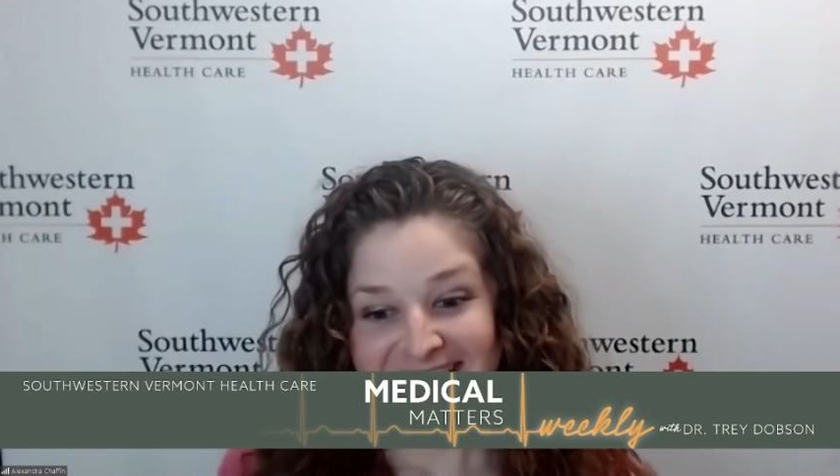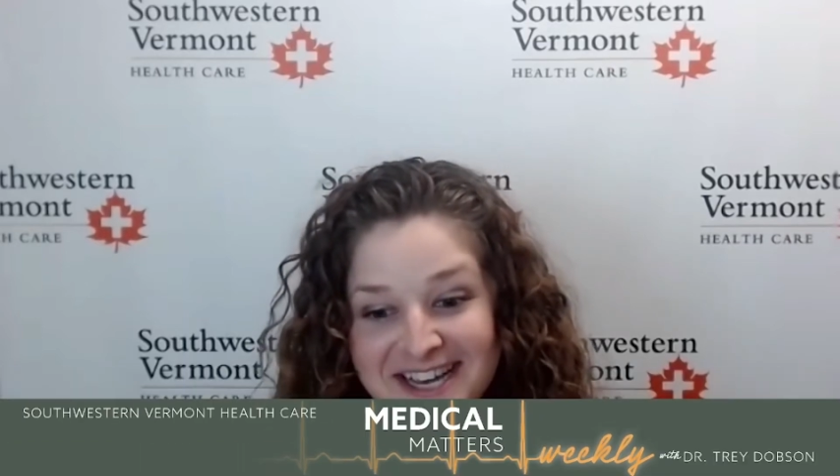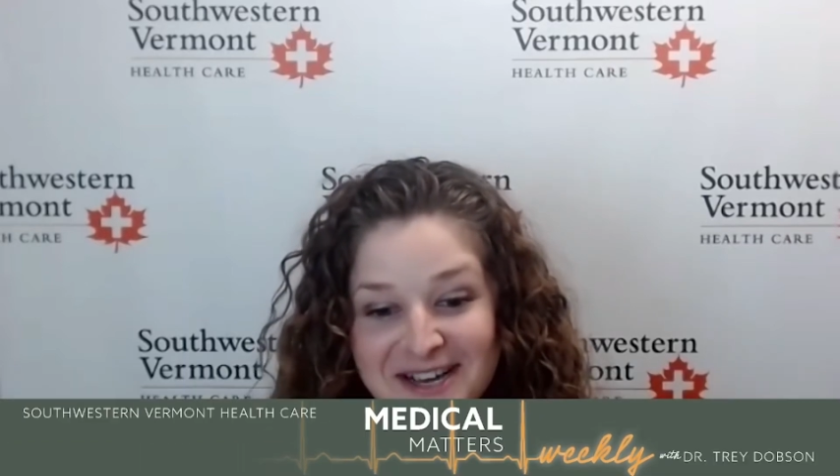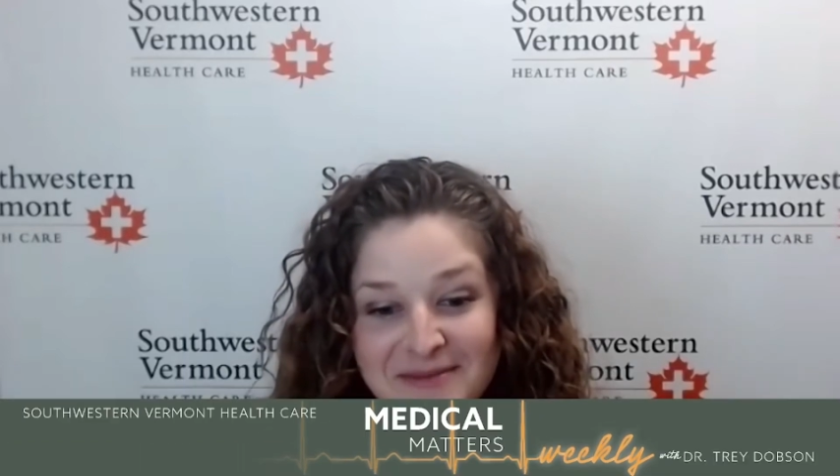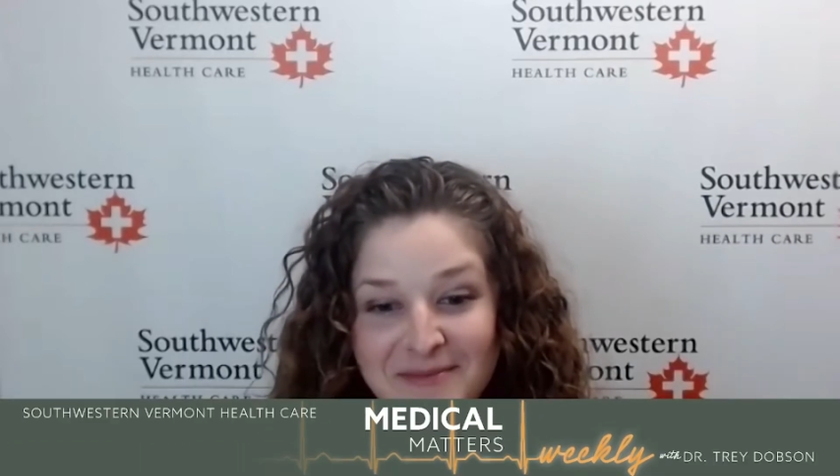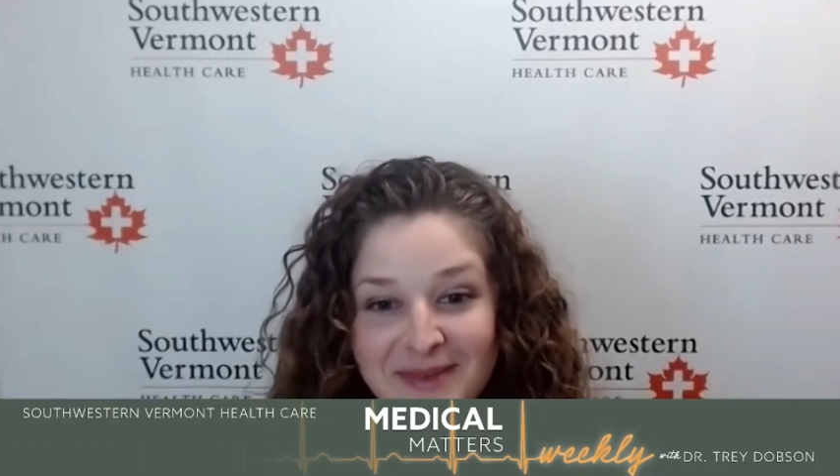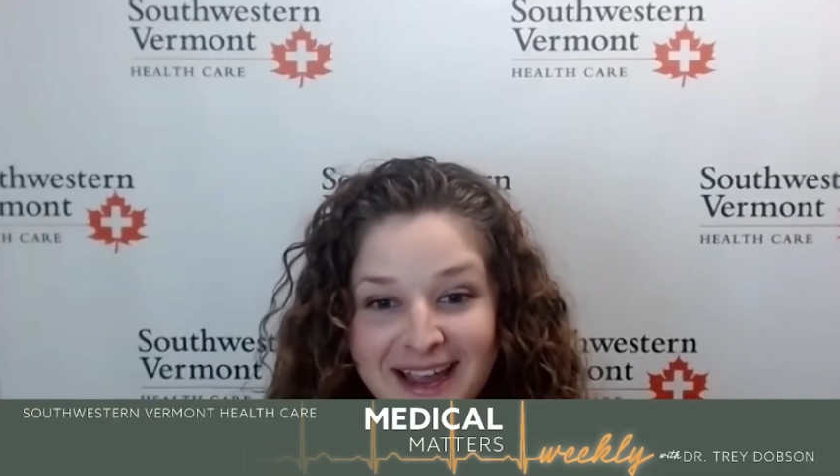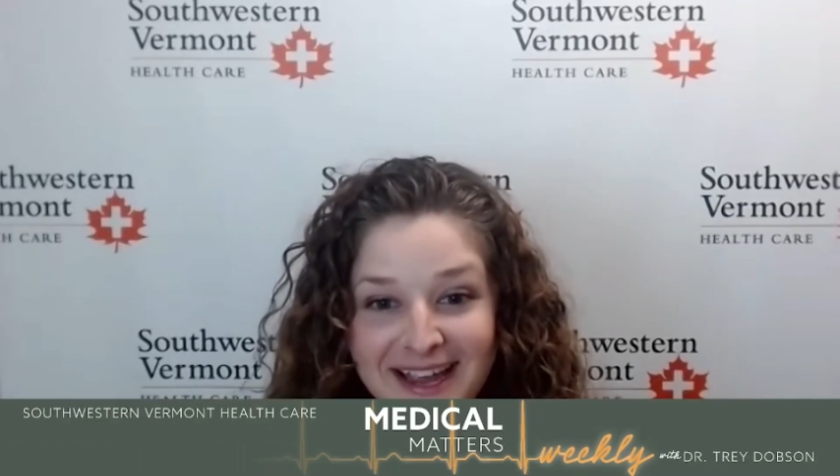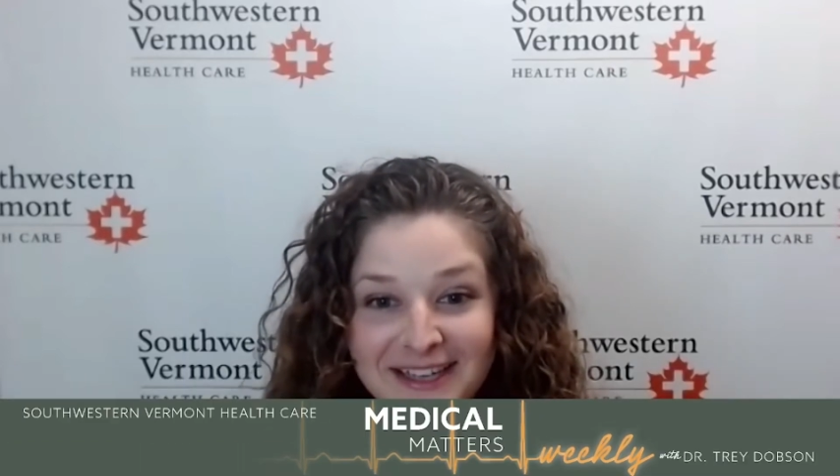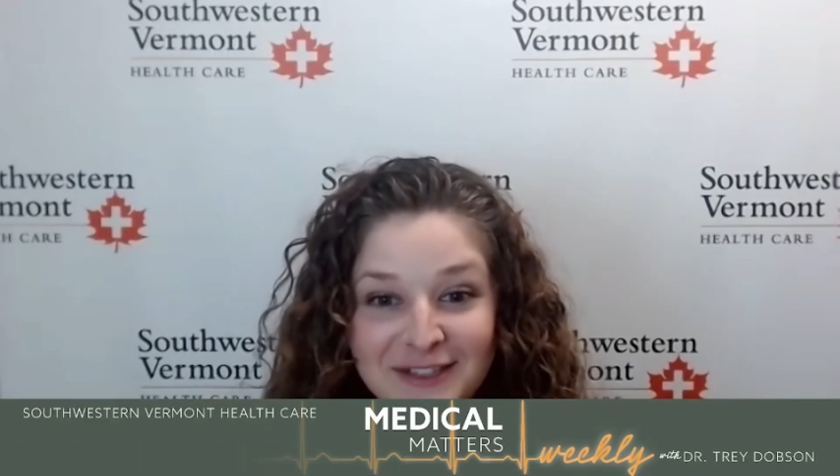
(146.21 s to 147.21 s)

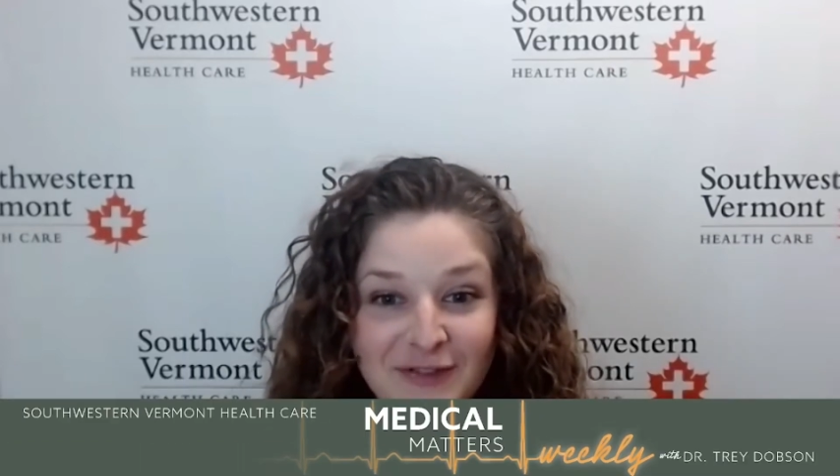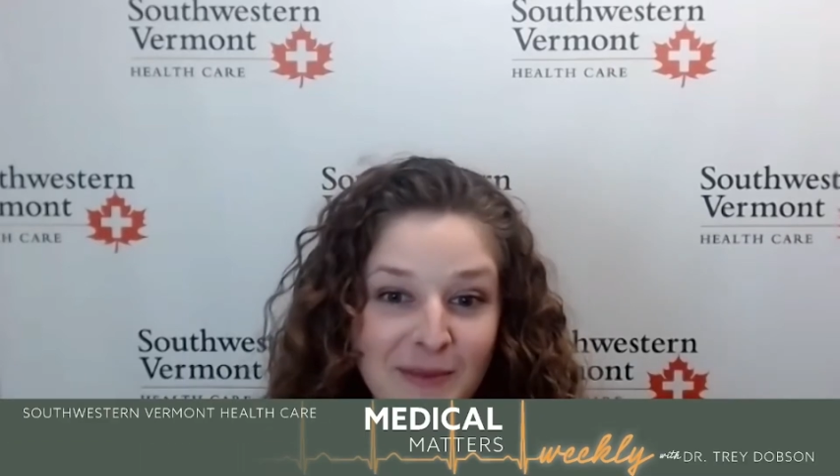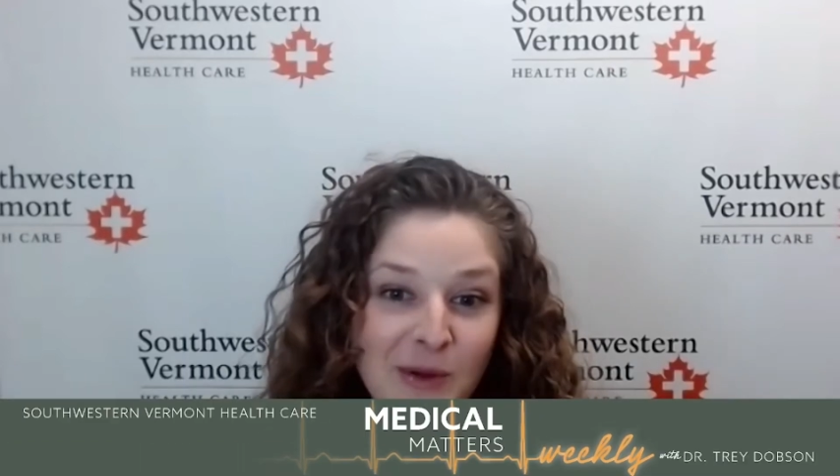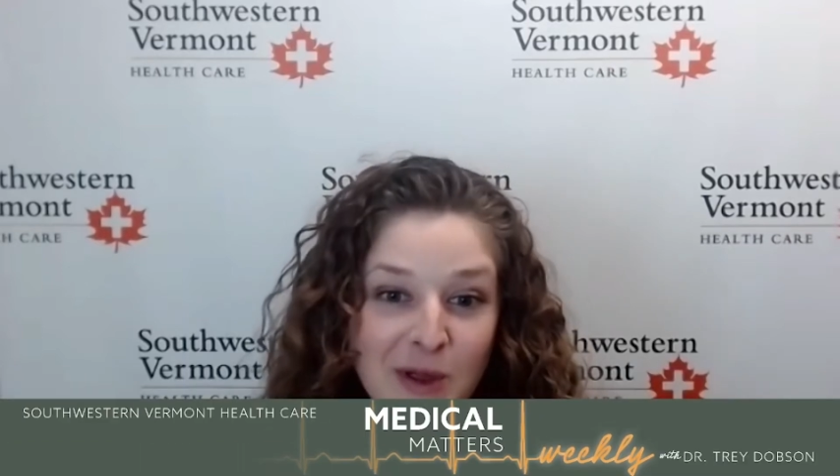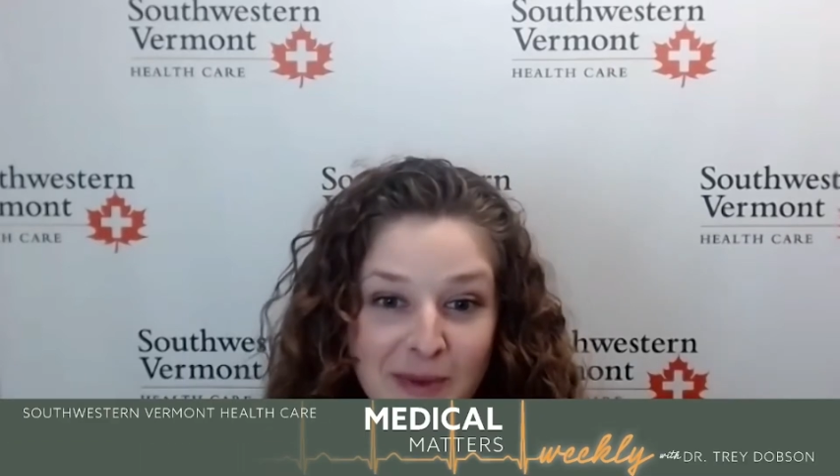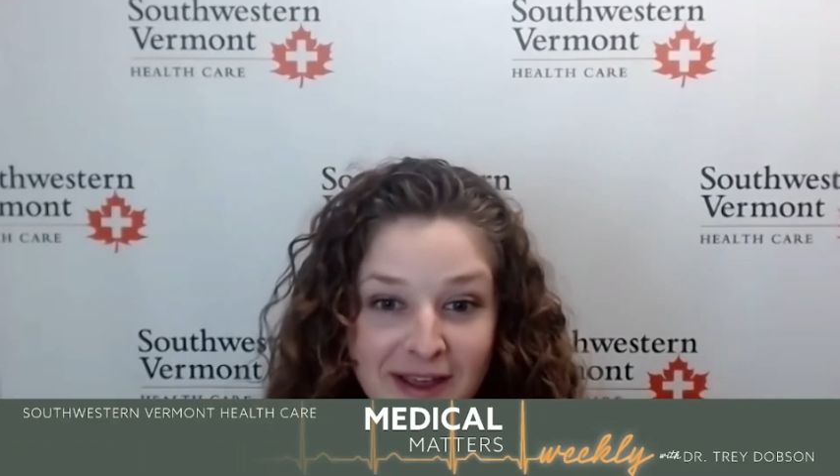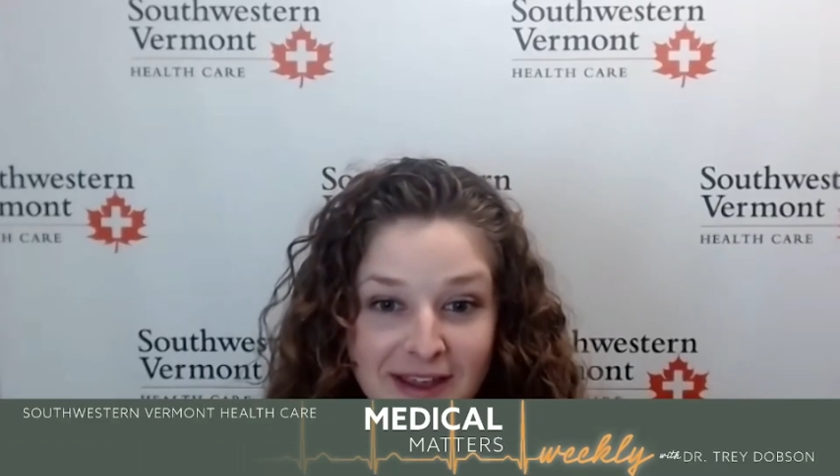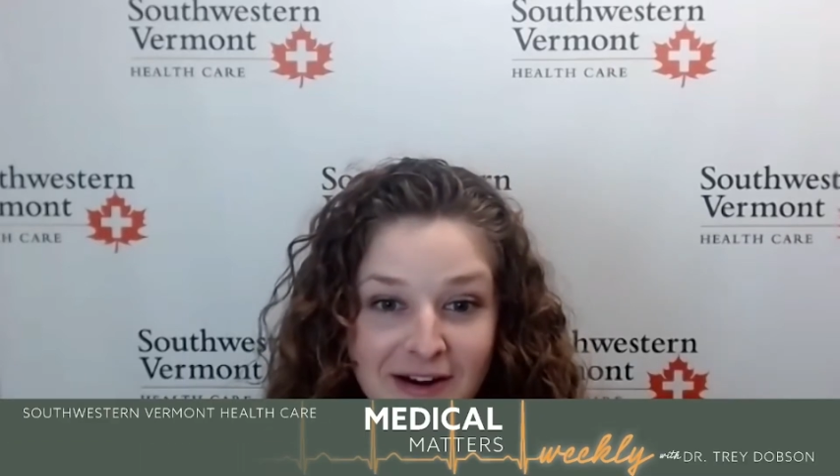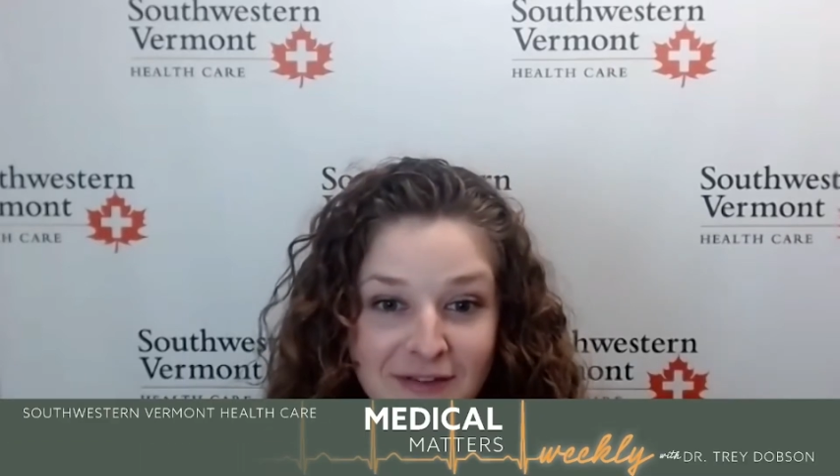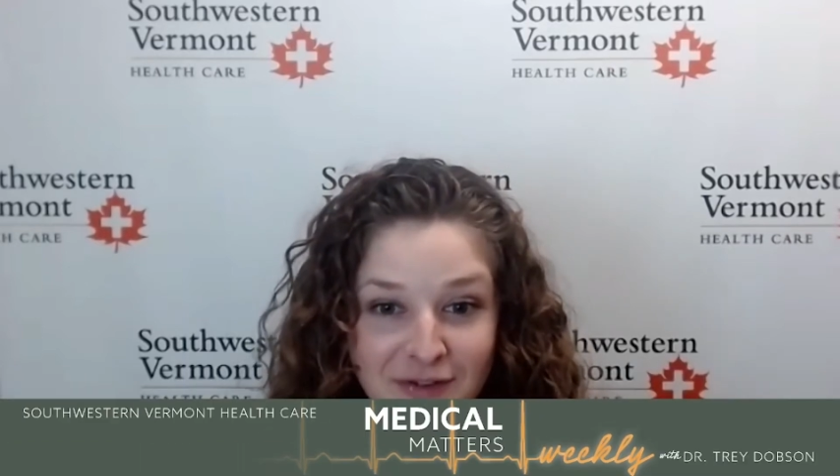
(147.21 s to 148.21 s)
and found my way back
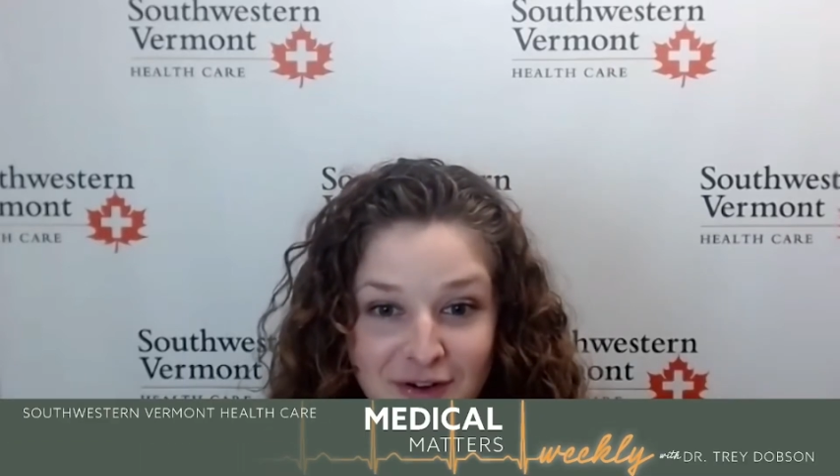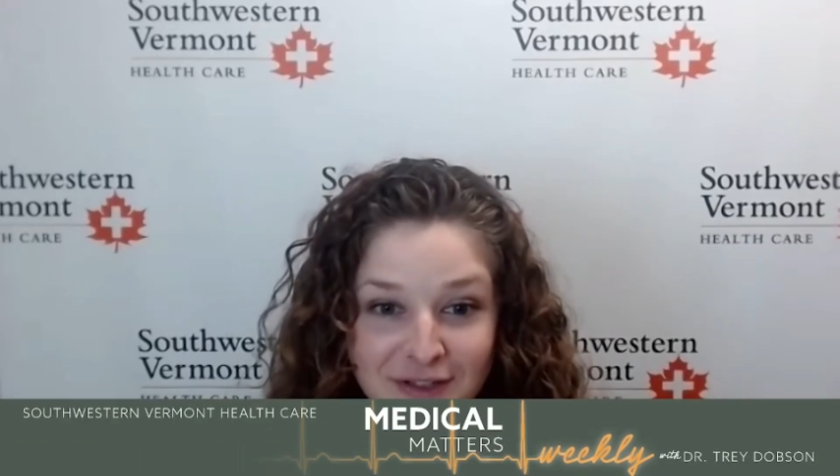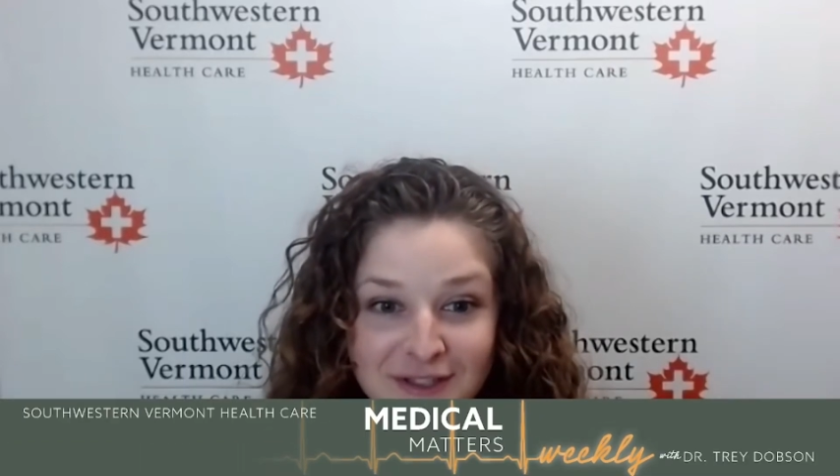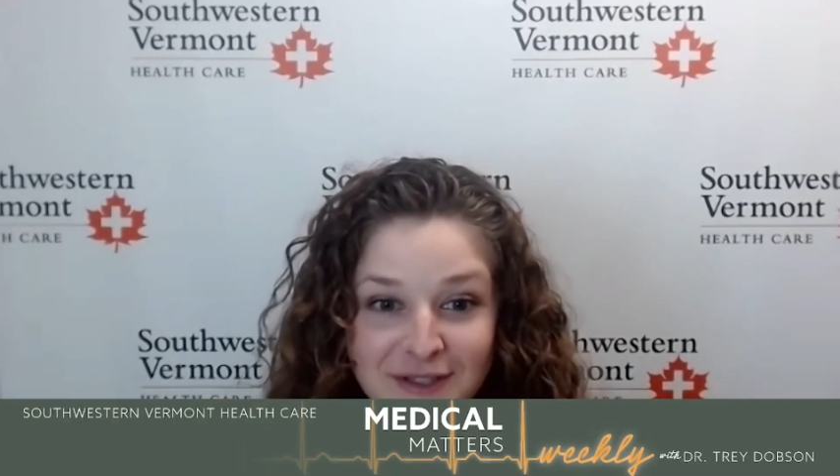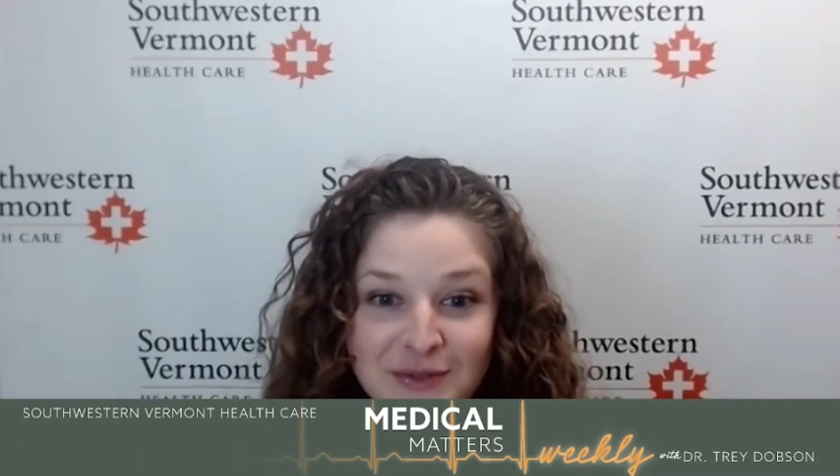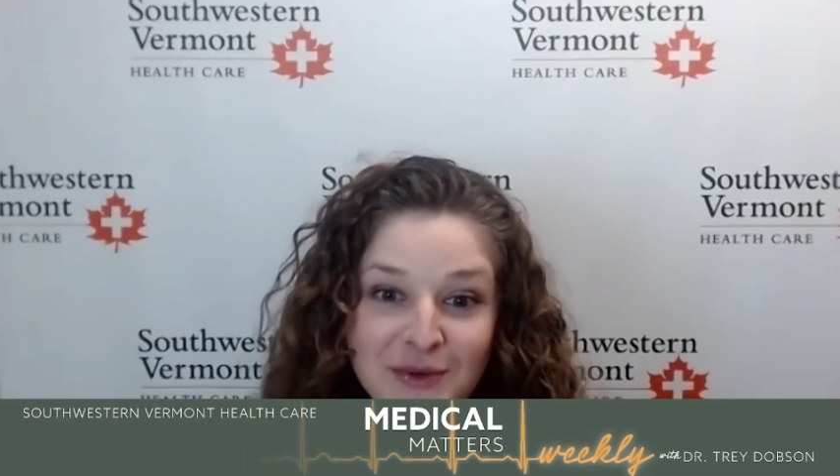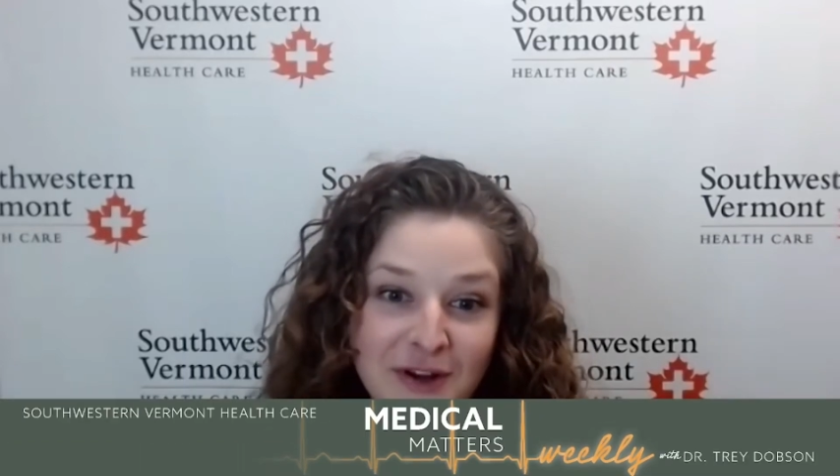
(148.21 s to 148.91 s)
here after nursing school,